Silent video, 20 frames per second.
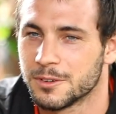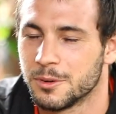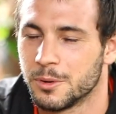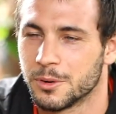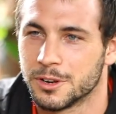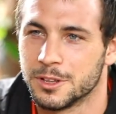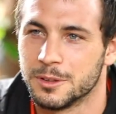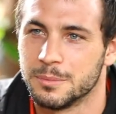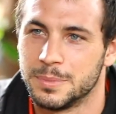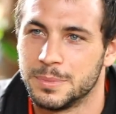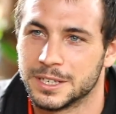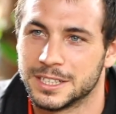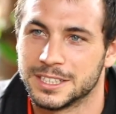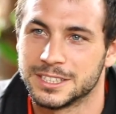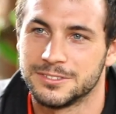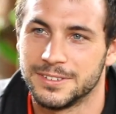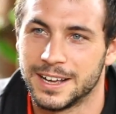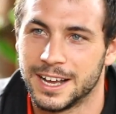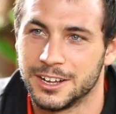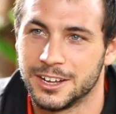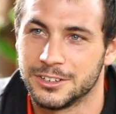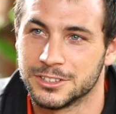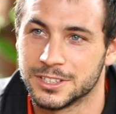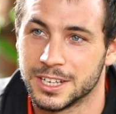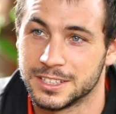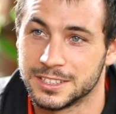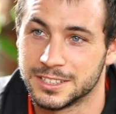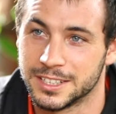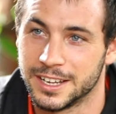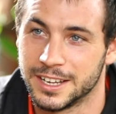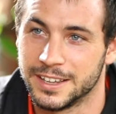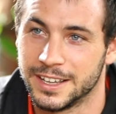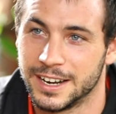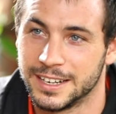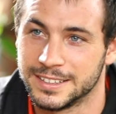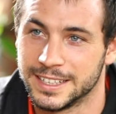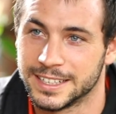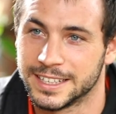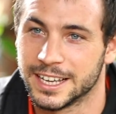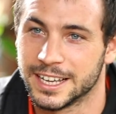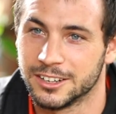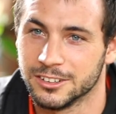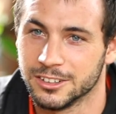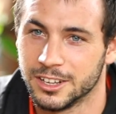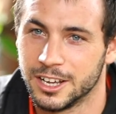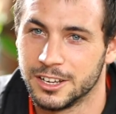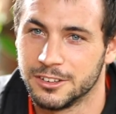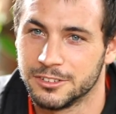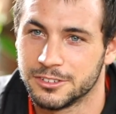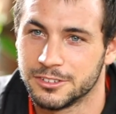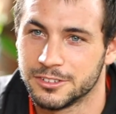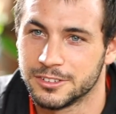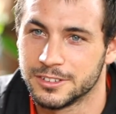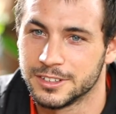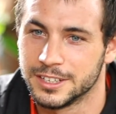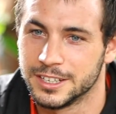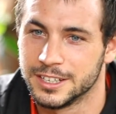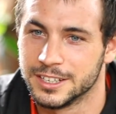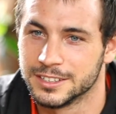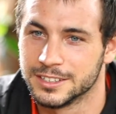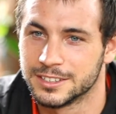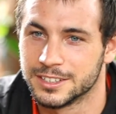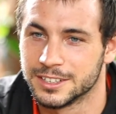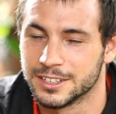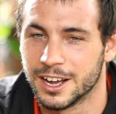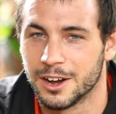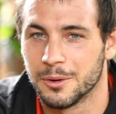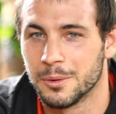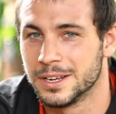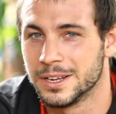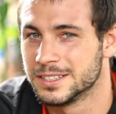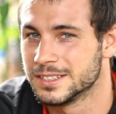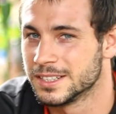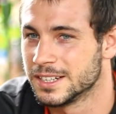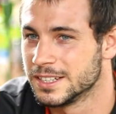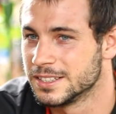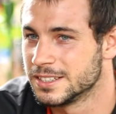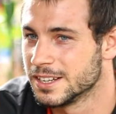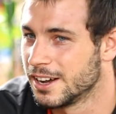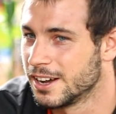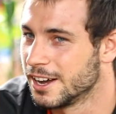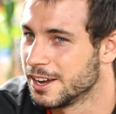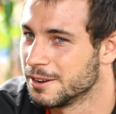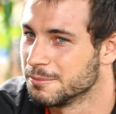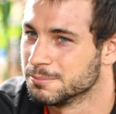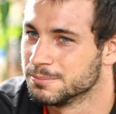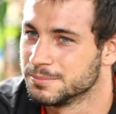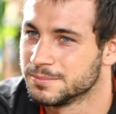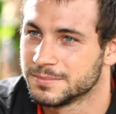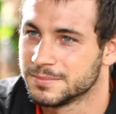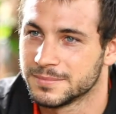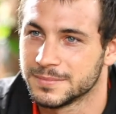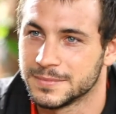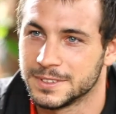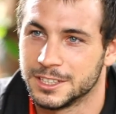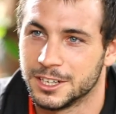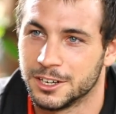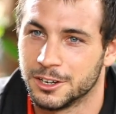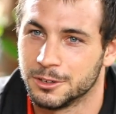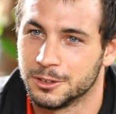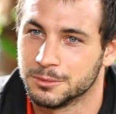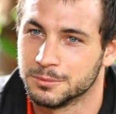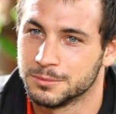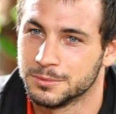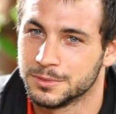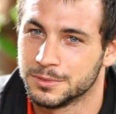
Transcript: One of the biggest values I'd say that I take out of life is to not waste any time. You know,